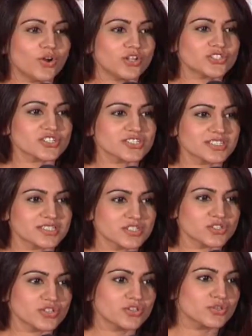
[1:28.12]
conscious
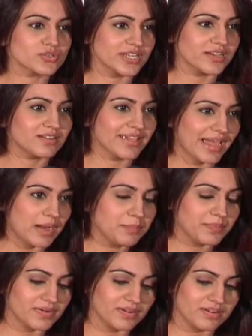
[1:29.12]
decision to take a gap.
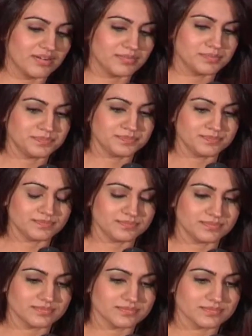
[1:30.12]
Um,
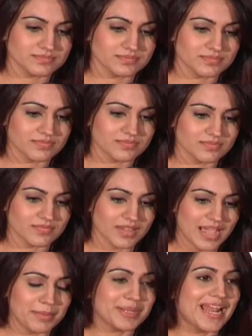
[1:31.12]

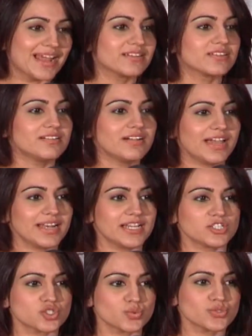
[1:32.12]
I'm an actor and
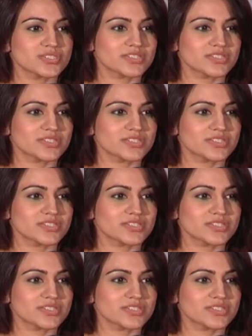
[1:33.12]
I choose